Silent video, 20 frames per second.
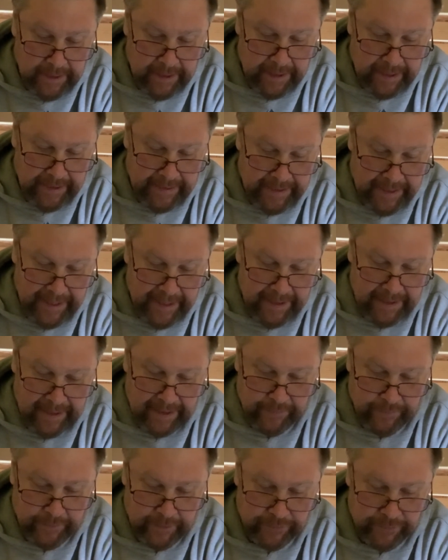And then, I
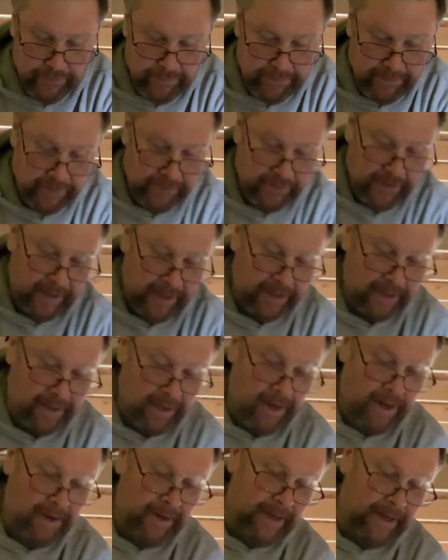don't want to drip this on the
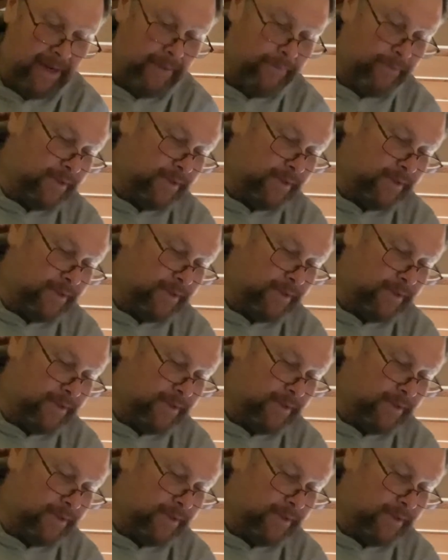car. Hang on one